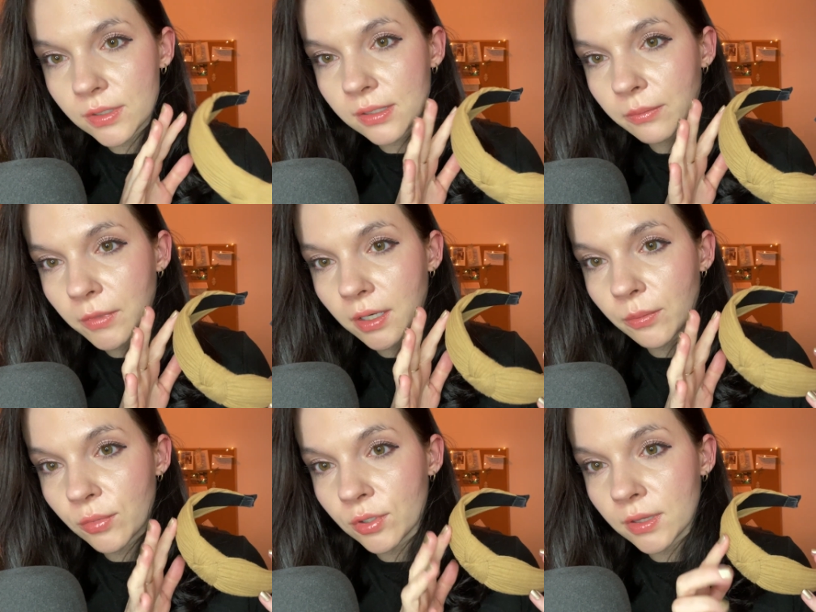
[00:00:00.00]
is I'm gonna
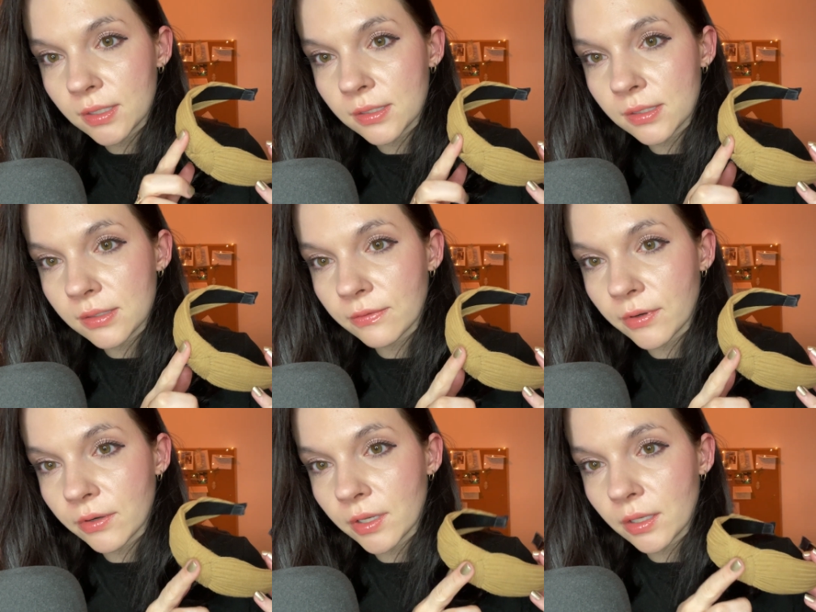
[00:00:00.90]
put this
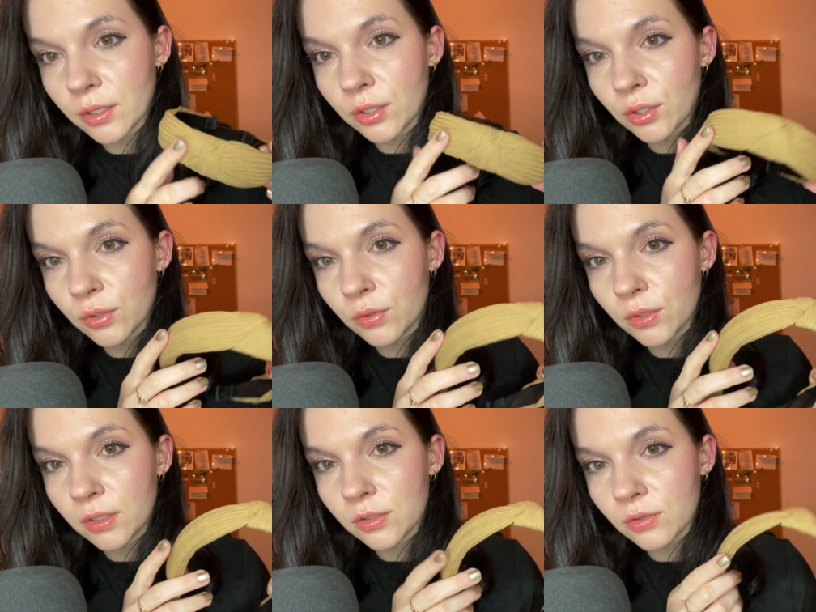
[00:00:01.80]
very
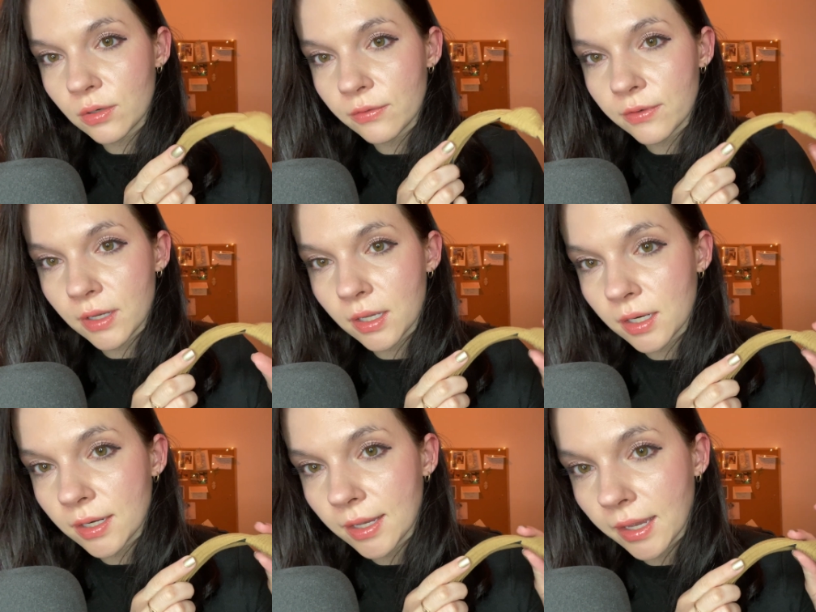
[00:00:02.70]
cute sort of
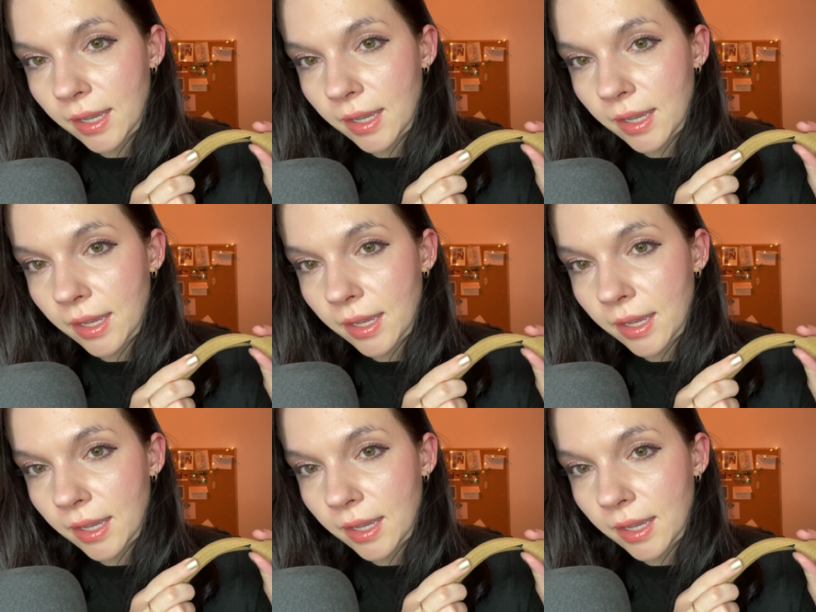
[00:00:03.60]
knotted